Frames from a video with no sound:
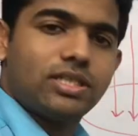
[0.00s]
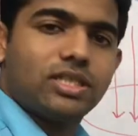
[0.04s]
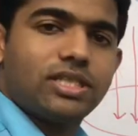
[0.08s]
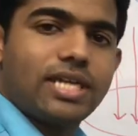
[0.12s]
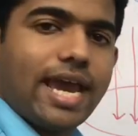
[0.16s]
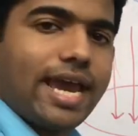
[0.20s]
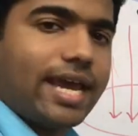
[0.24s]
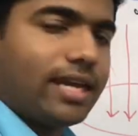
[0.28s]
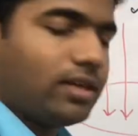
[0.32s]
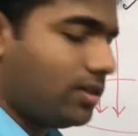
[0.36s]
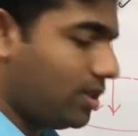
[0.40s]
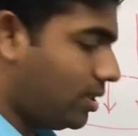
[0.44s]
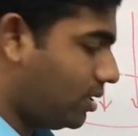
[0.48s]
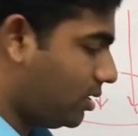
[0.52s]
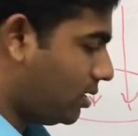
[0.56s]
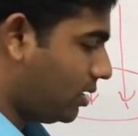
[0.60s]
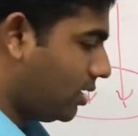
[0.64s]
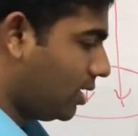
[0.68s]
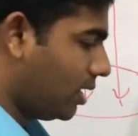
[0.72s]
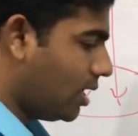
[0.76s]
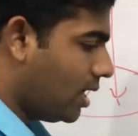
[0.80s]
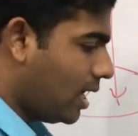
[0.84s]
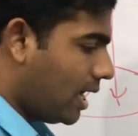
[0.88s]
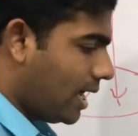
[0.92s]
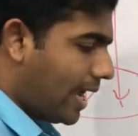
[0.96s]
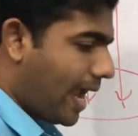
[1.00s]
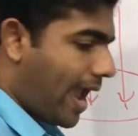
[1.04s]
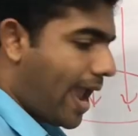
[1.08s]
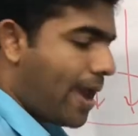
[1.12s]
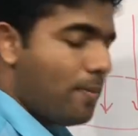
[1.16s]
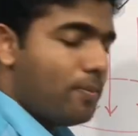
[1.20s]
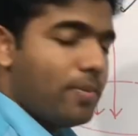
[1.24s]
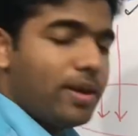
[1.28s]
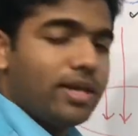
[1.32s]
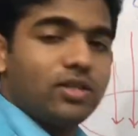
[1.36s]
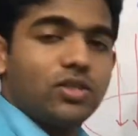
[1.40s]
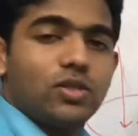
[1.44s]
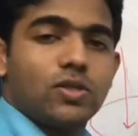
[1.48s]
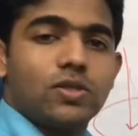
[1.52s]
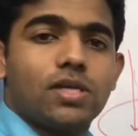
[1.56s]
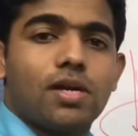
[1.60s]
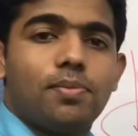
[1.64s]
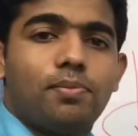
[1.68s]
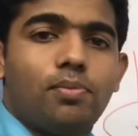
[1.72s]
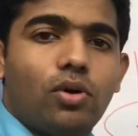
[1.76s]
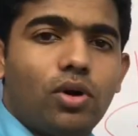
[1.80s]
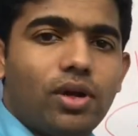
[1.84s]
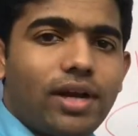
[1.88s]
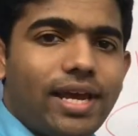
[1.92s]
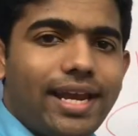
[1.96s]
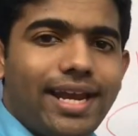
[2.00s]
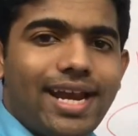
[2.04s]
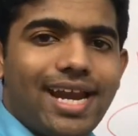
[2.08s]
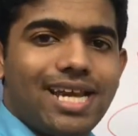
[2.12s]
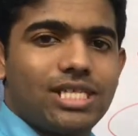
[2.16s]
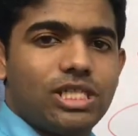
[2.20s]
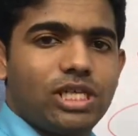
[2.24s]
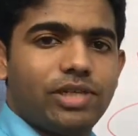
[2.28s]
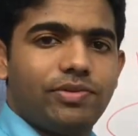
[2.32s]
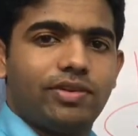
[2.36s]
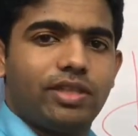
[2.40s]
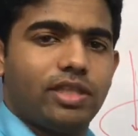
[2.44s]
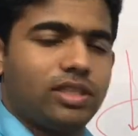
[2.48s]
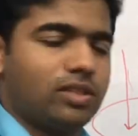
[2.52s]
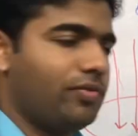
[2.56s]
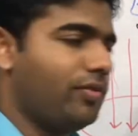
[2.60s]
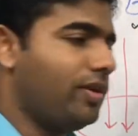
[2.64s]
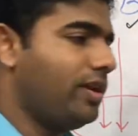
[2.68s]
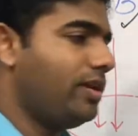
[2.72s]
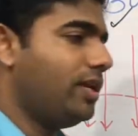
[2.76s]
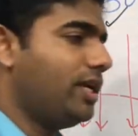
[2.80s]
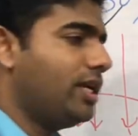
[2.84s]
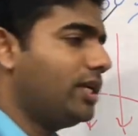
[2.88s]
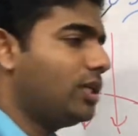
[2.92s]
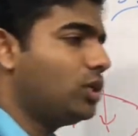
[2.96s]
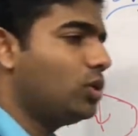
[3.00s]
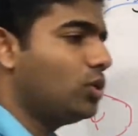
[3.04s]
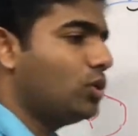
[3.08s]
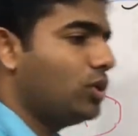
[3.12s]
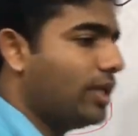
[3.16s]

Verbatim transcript: stand in uh, a base of support and achieve things. We need to